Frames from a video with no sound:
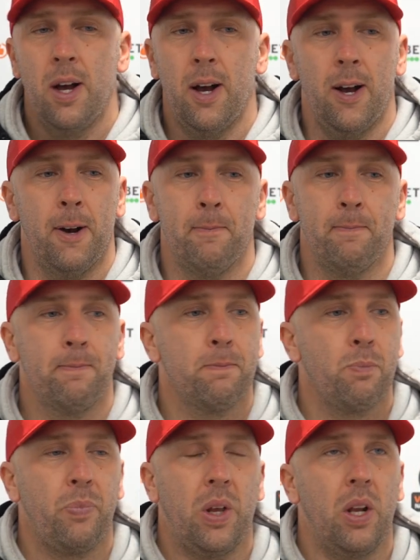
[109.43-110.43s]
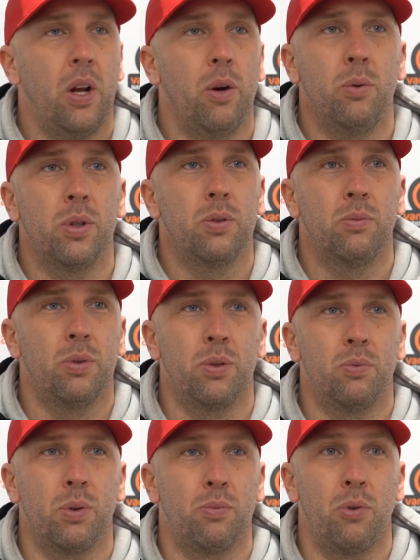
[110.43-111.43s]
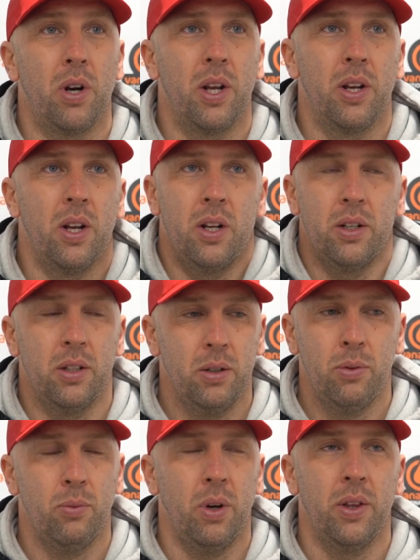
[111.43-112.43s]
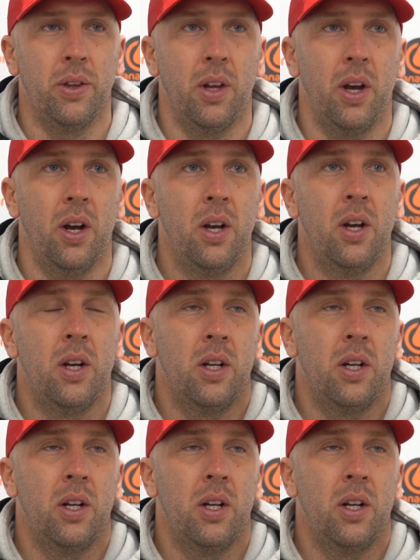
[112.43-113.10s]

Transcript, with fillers: um, you know, was, was, was brilliant, and one that,